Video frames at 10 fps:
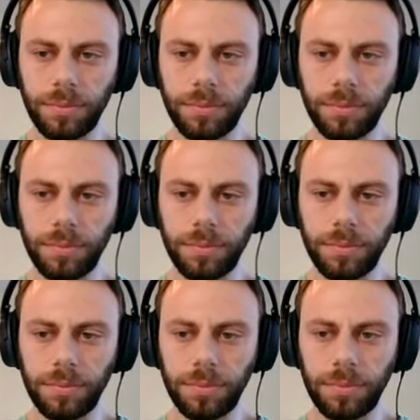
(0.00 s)

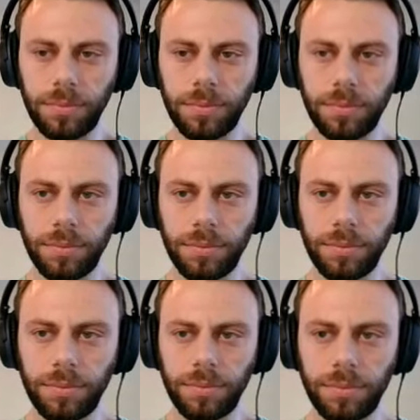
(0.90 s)

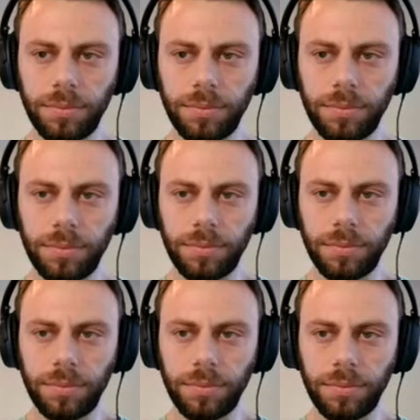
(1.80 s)

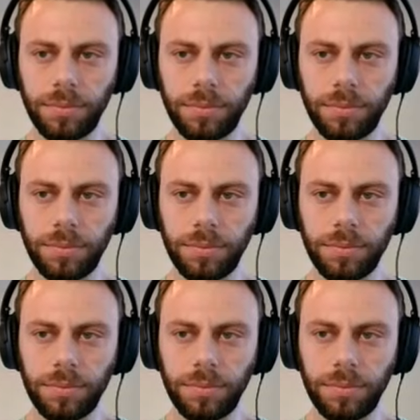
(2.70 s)

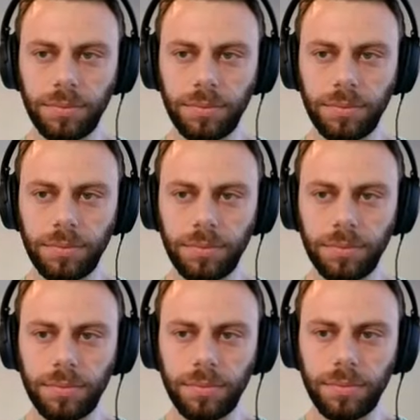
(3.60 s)

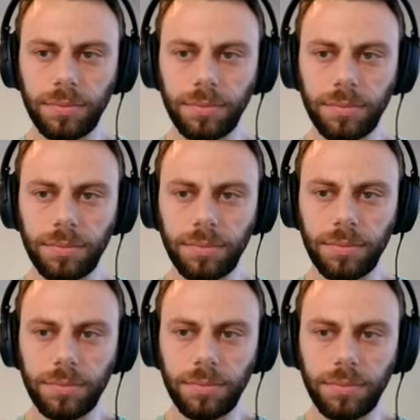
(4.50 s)

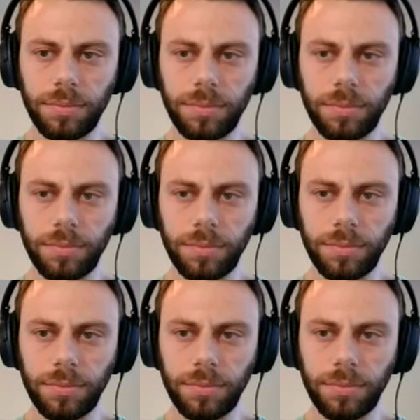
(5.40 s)

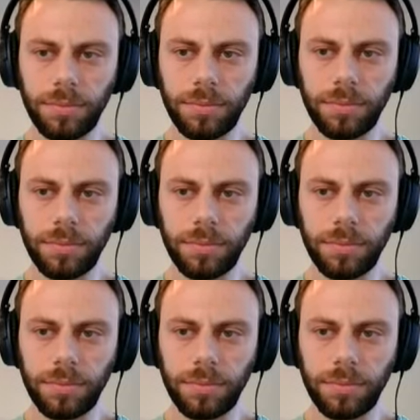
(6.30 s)
No words are spoken by the person on screen.